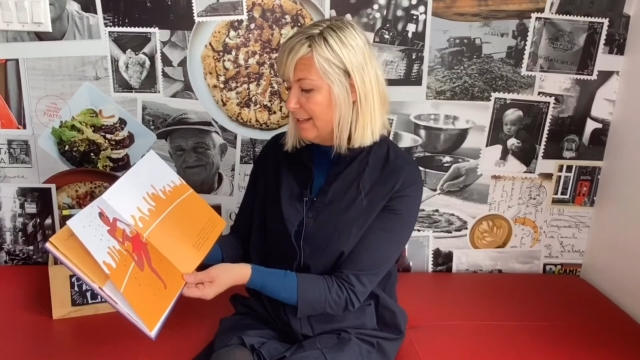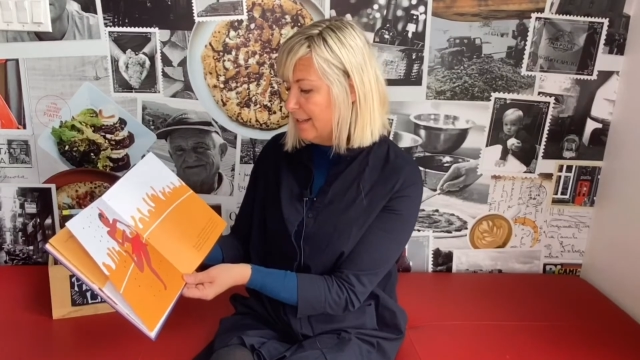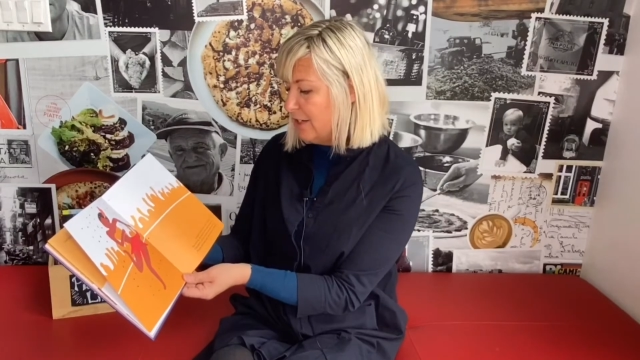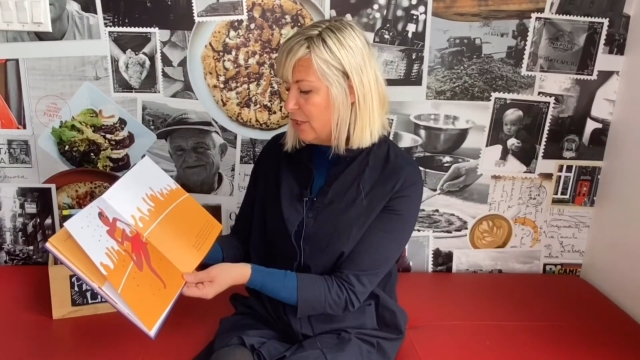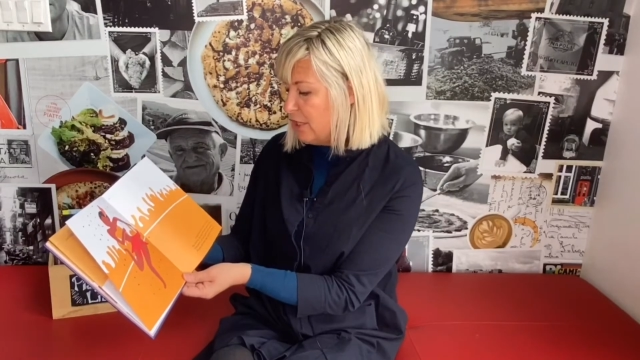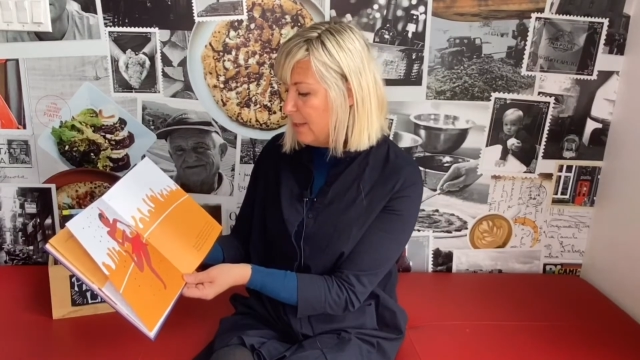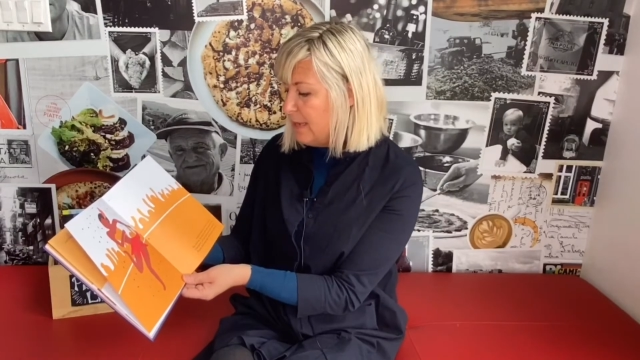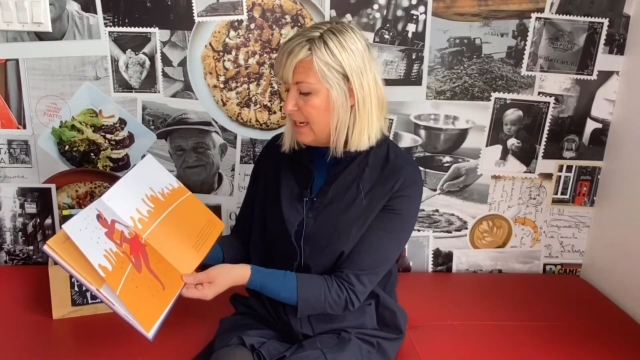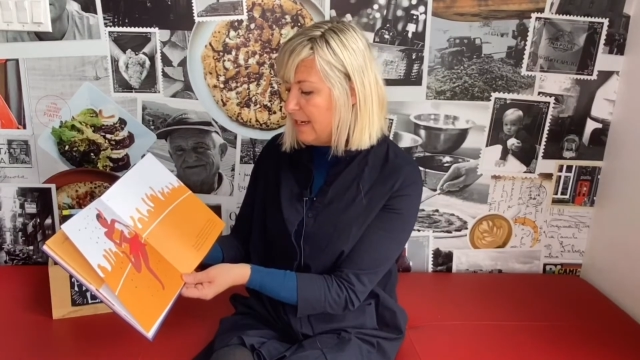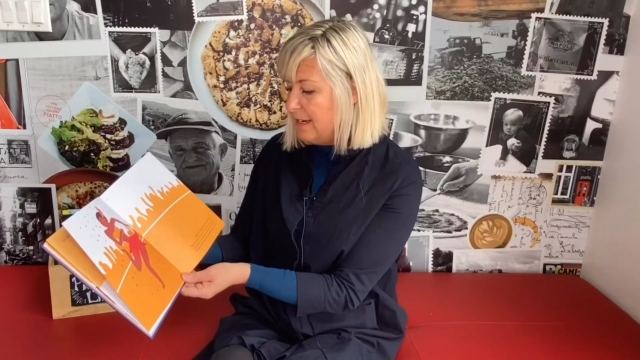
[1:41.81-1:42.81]
The
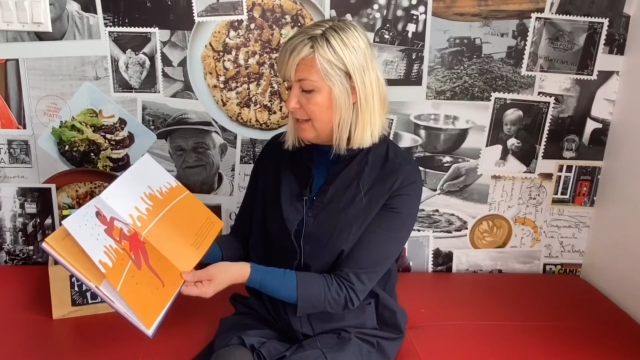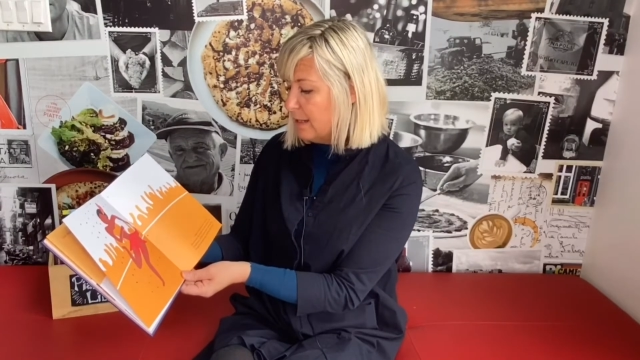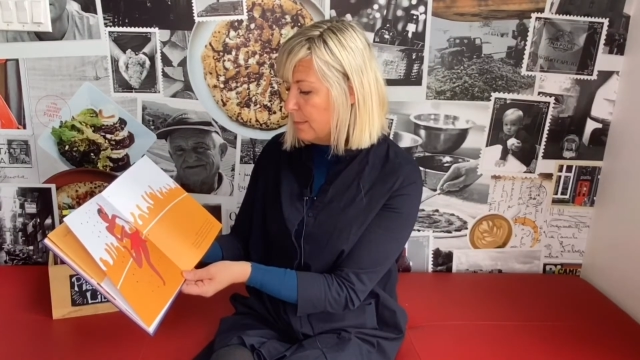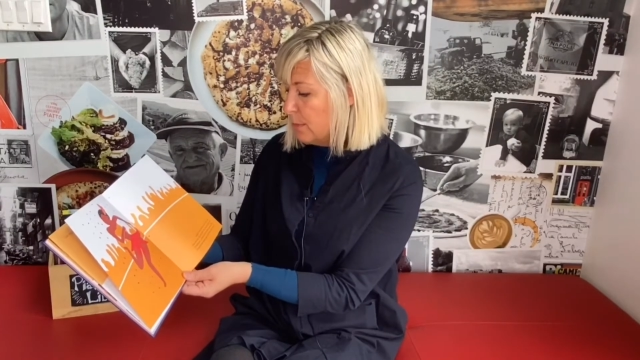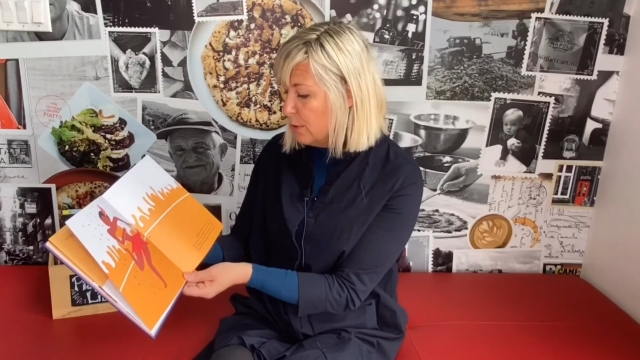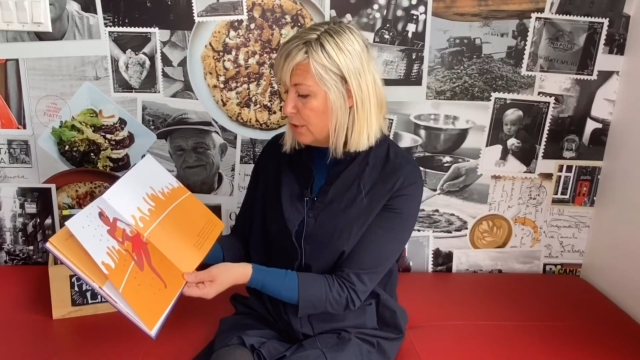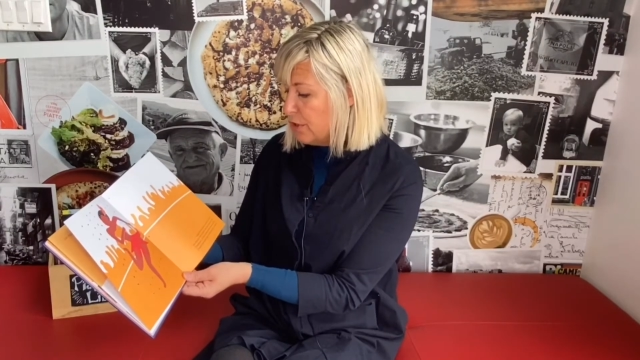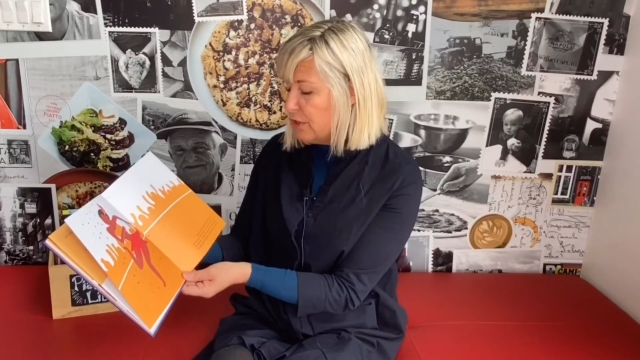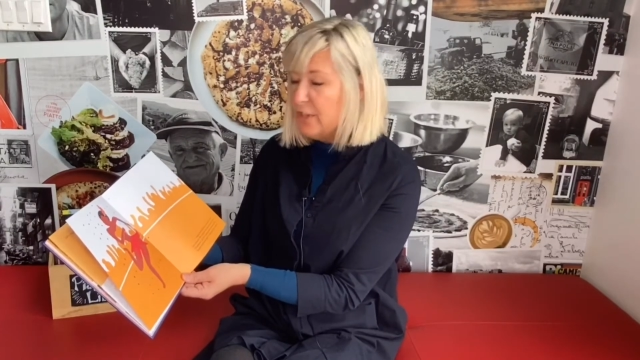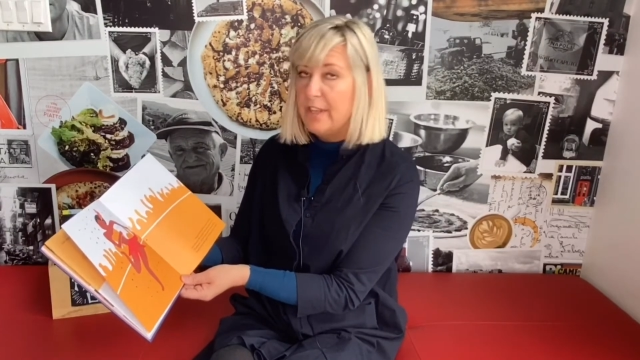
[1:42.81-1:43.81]
shimmy, the
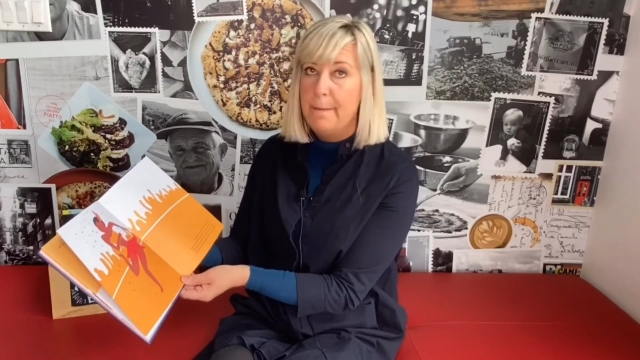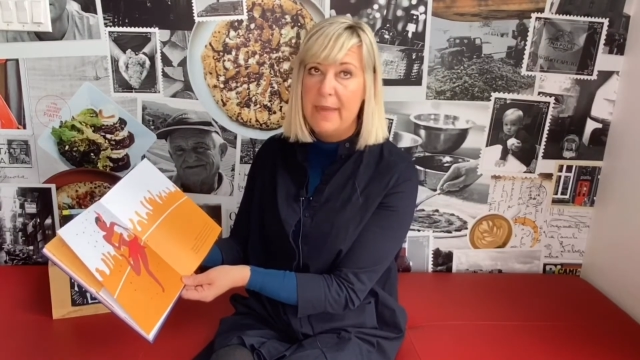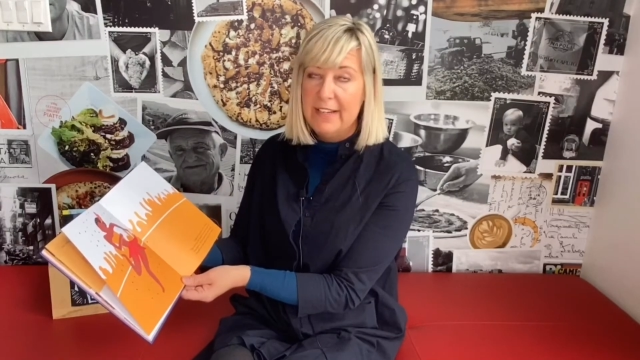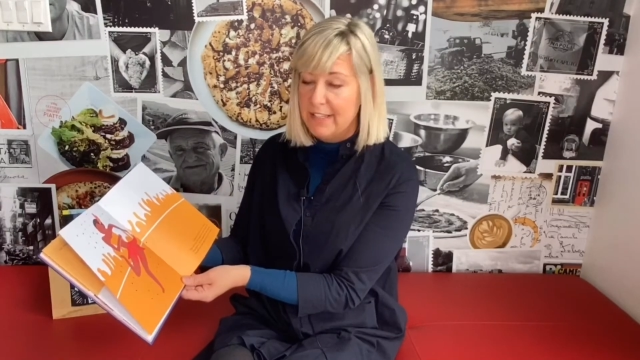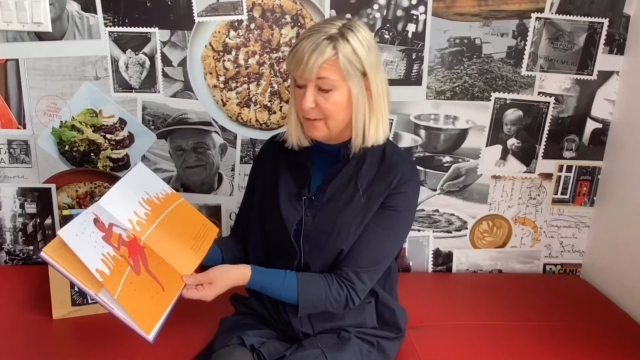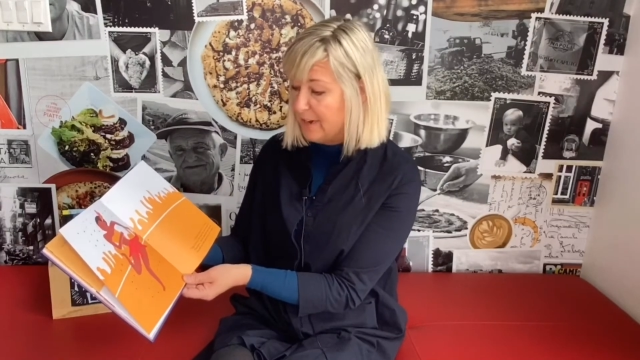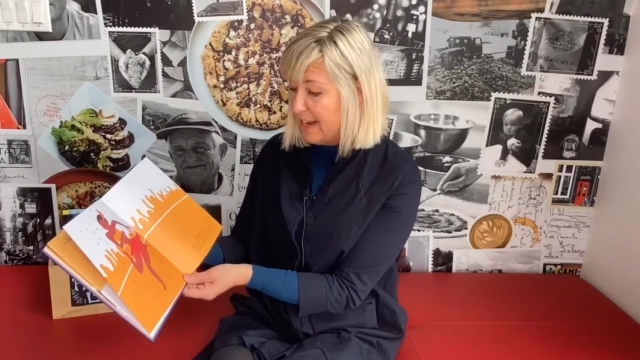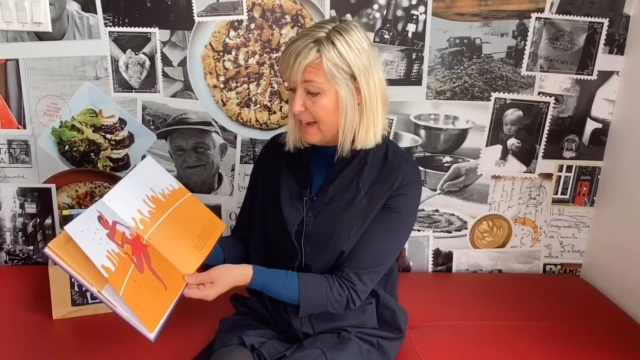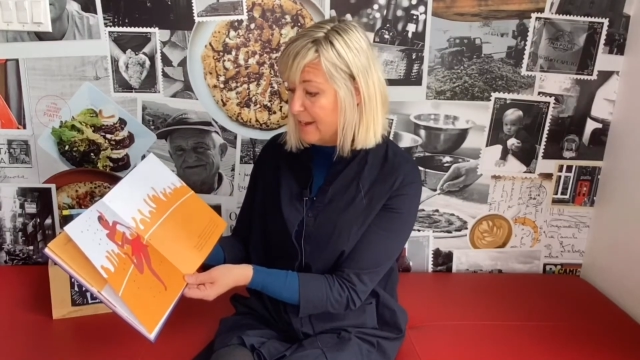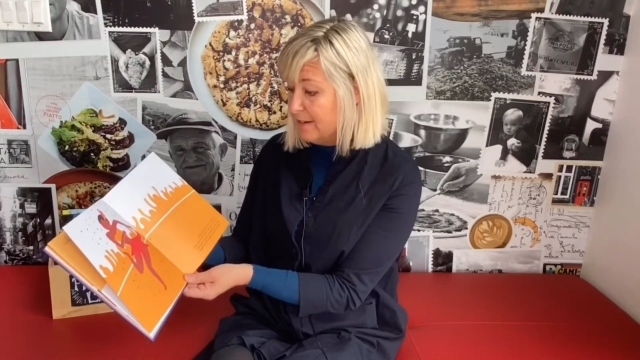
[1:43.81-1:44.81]
mush, the mess
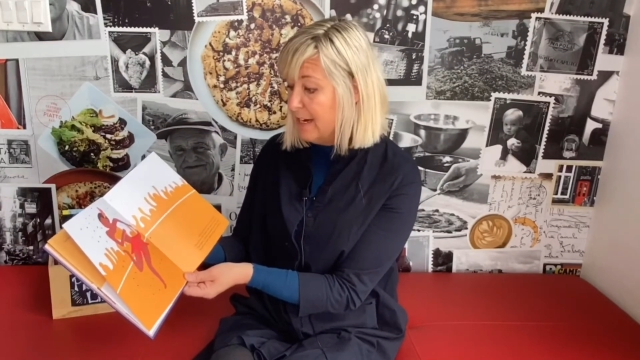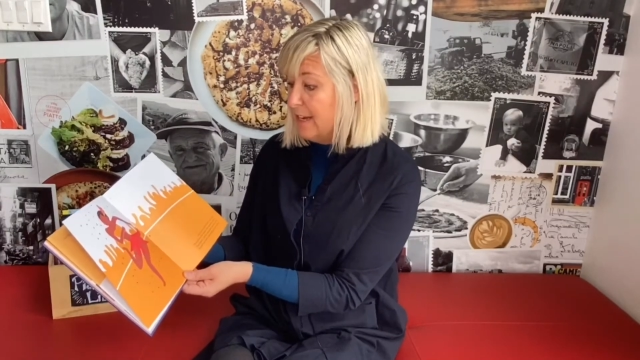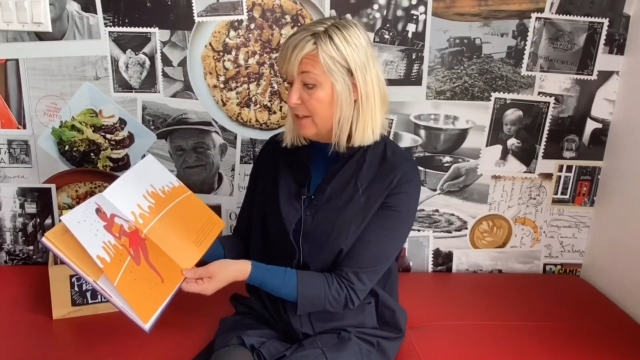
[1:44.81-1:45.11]
around,